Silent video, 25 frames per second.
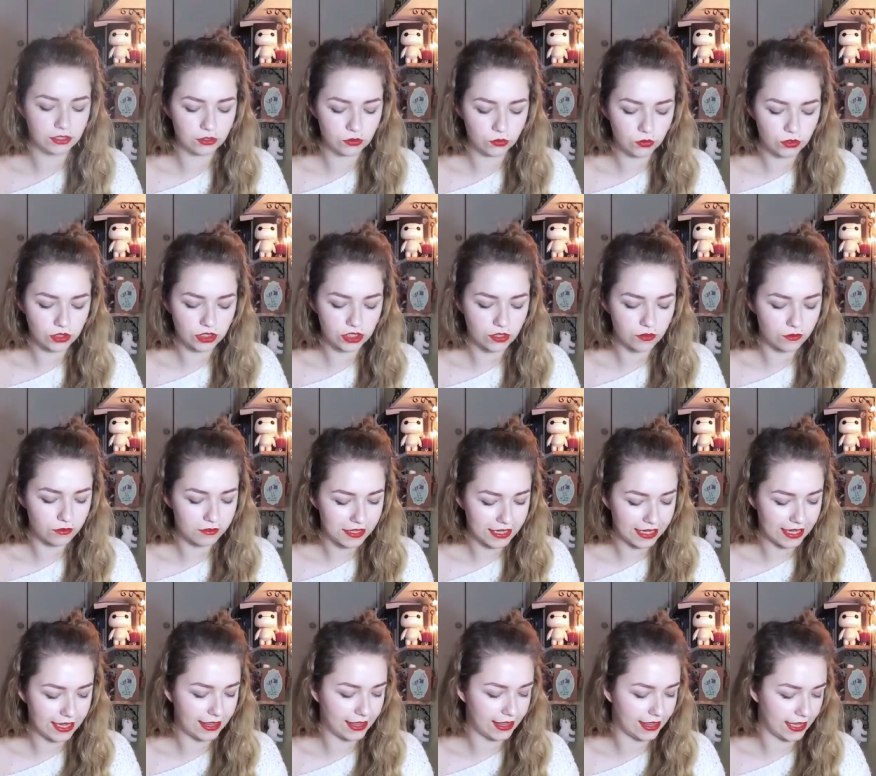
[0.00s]
it's also
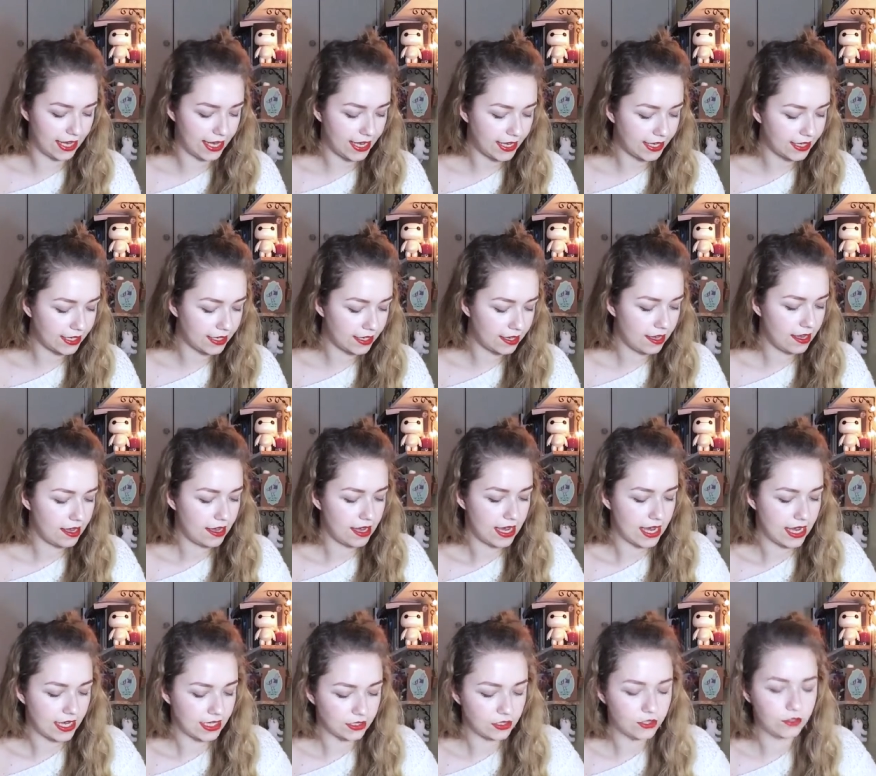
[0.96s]
really thick
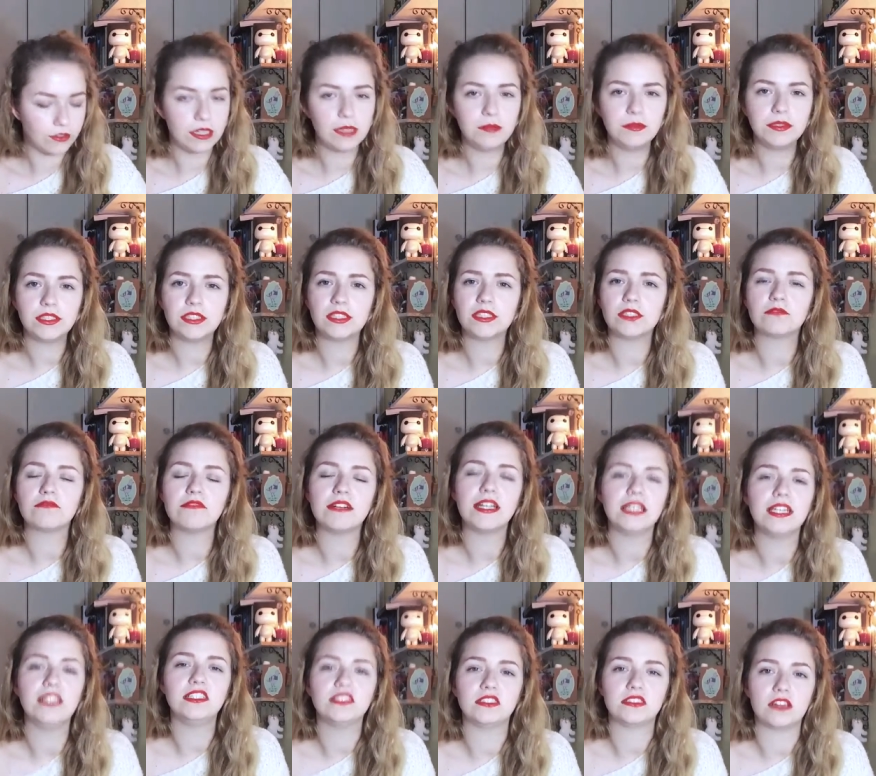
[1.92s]
and cream is just
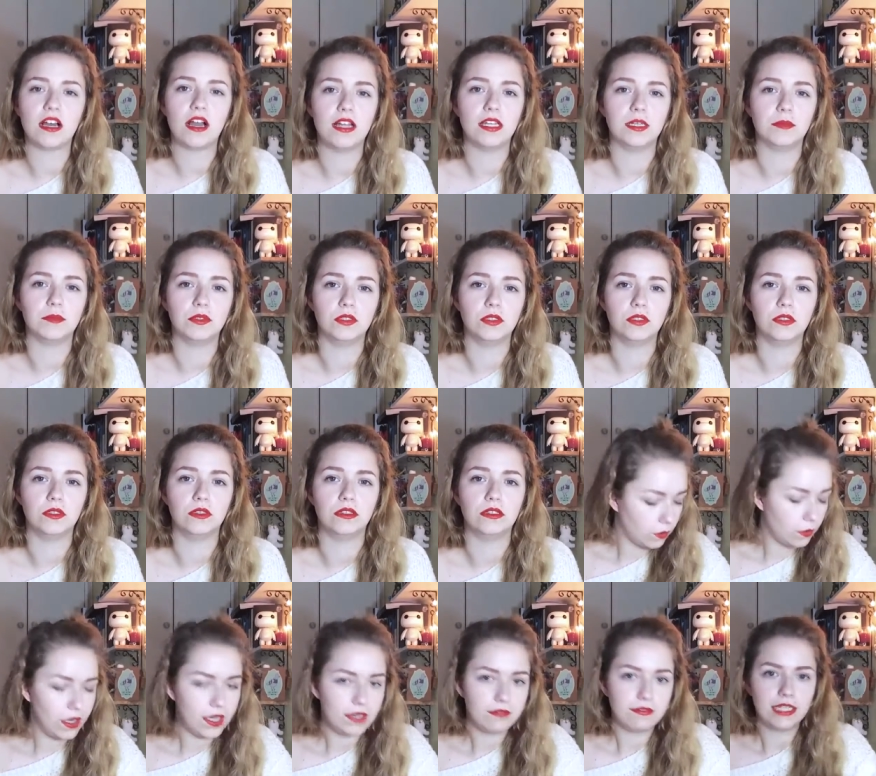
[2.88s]
really stylable.
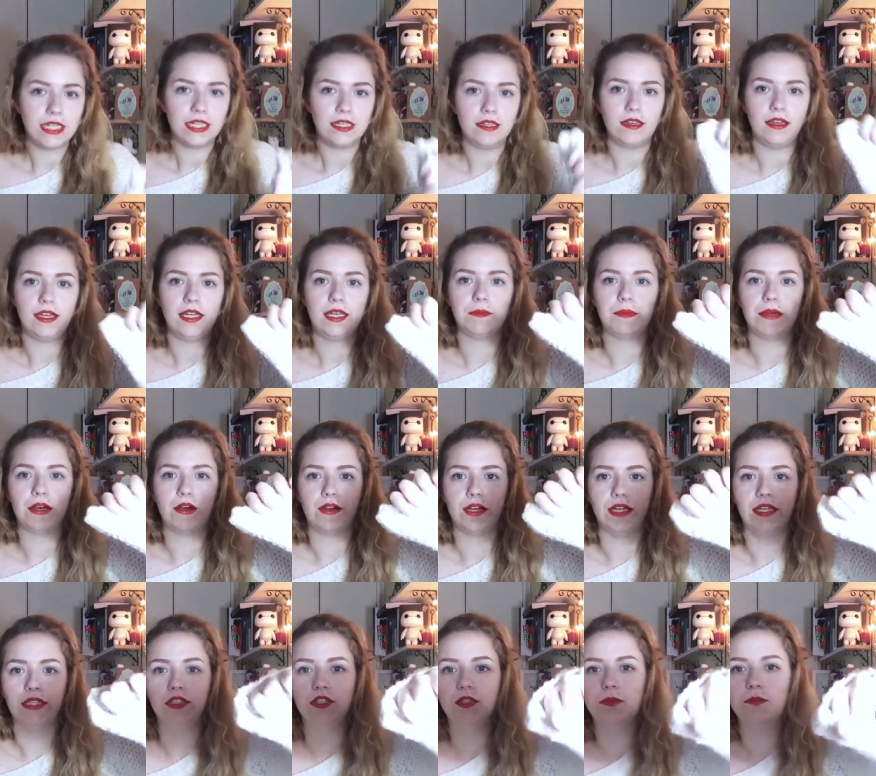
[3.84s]
What I really like about
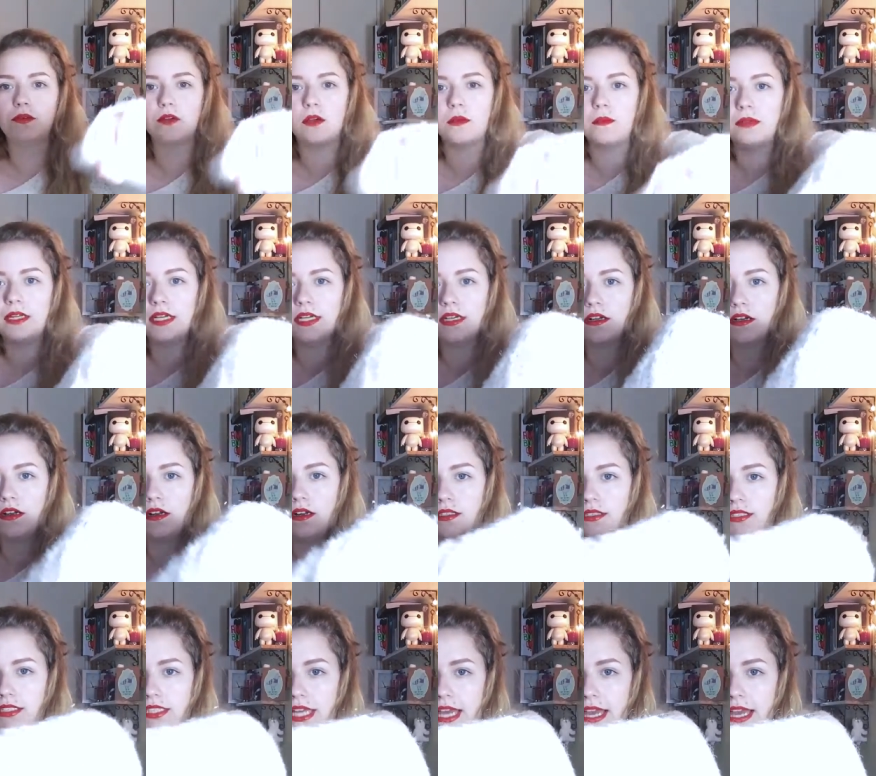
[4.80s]
it is you probably can't